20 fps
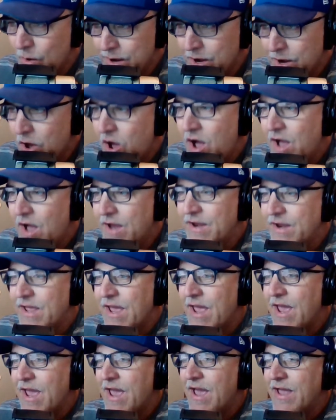on,
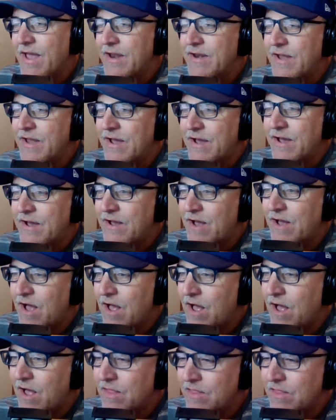and a
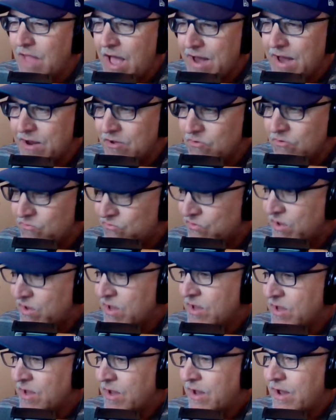lot of
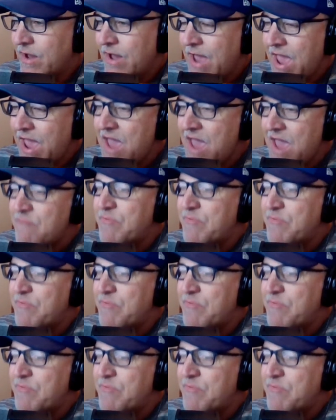happy